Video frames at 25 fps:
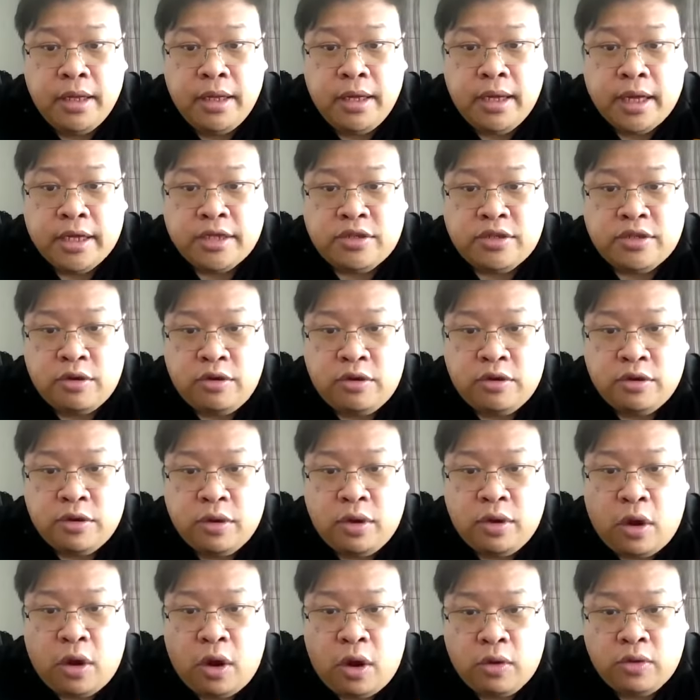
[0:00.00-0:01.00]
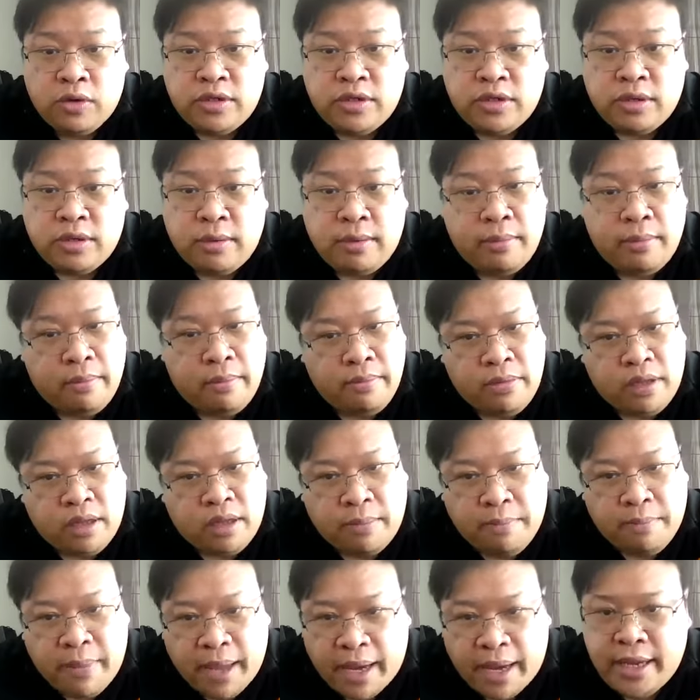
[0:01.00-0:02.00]
is going to host
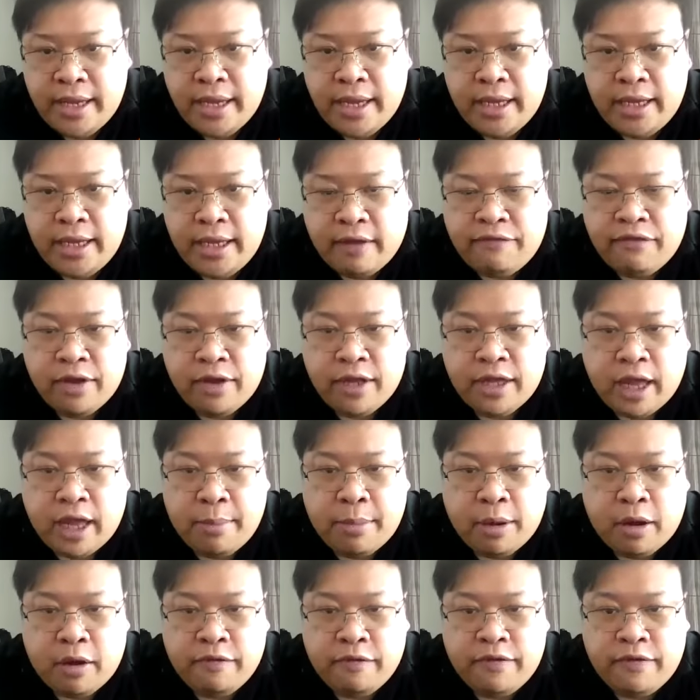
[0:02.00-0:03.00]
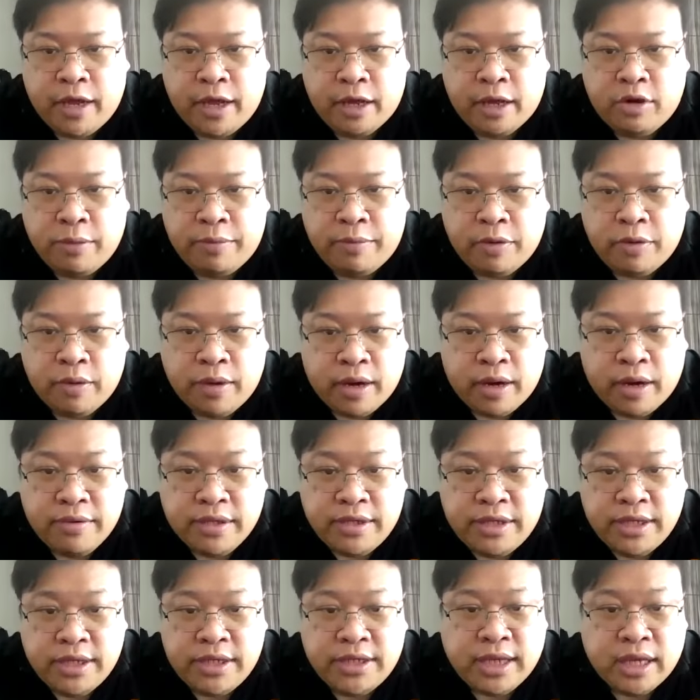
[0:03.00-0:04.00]
the many different type of
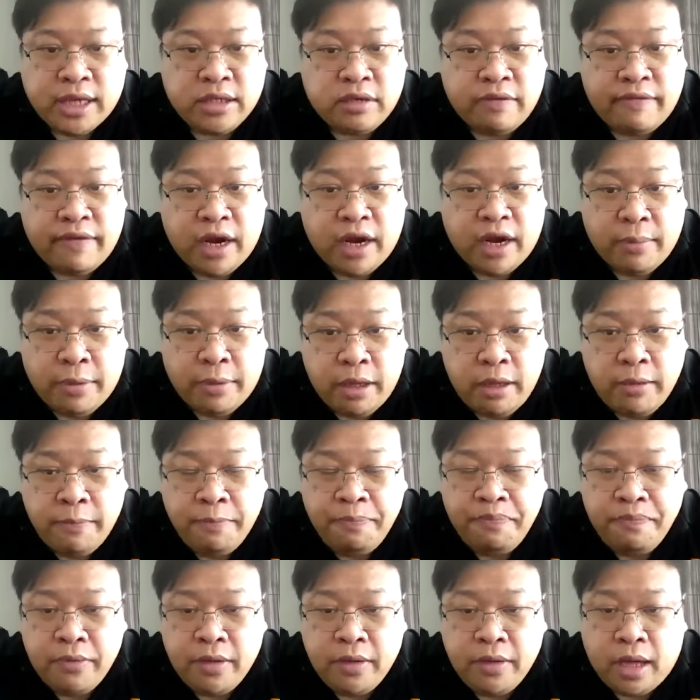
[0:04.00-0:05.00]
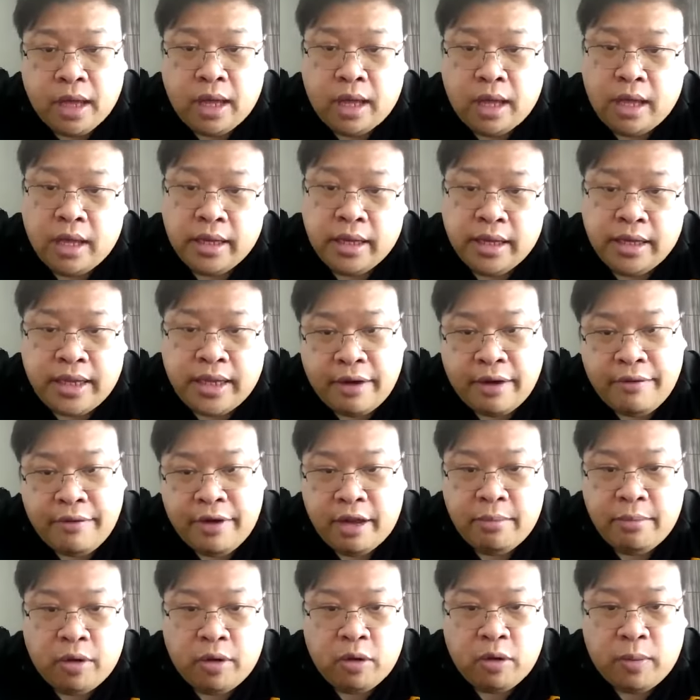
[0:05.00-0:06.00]
cryptocurrencies that's available,
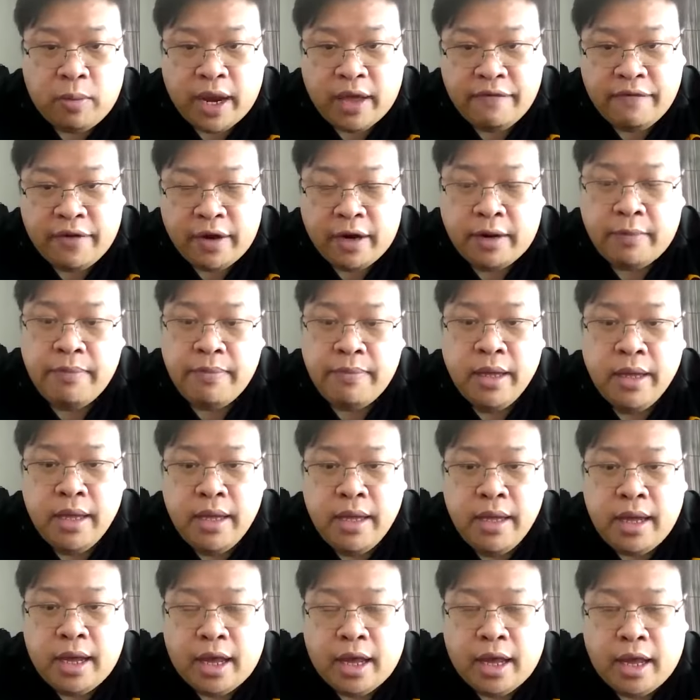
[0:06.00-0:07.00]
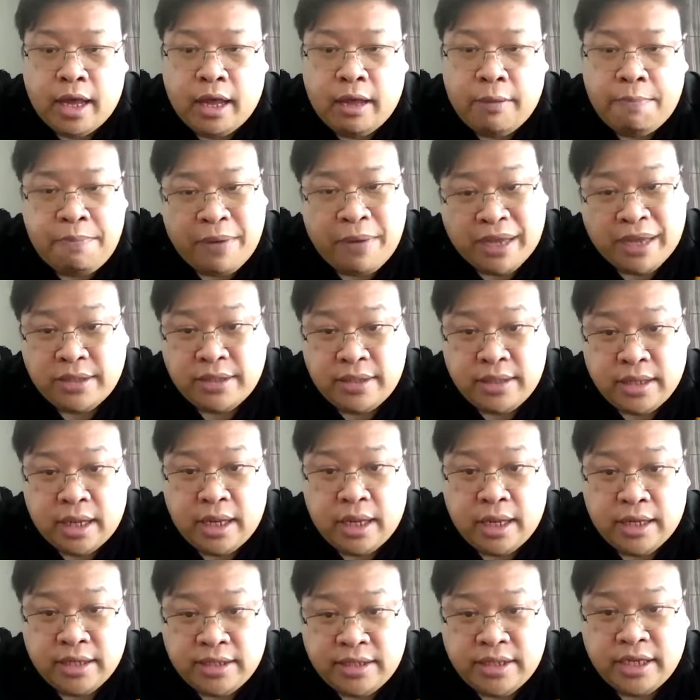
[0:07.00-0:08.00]
Ethereum or whatever, plus
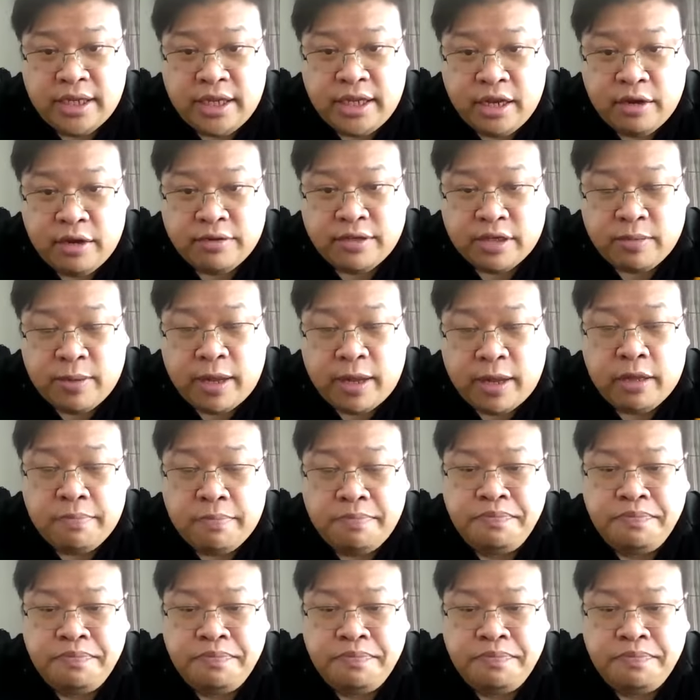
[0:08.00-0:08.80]
CTOs as well.